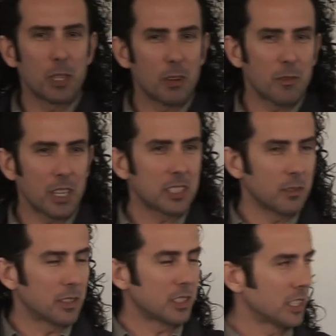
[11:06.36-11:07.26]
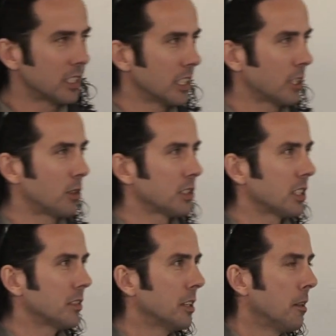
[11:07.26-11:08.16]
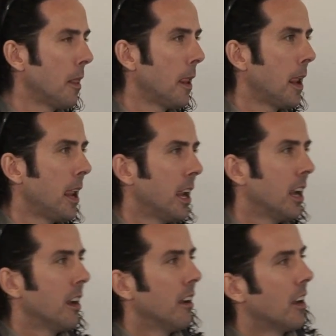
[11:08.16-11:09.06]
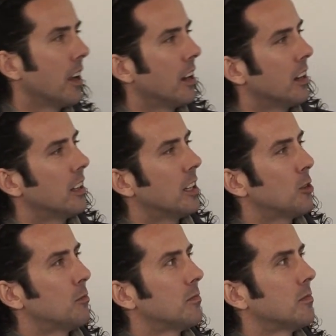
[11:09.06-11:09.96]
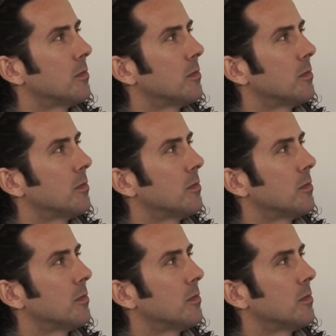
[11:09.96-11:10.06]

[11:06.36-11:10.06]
we're not fussed if there's a crossover. So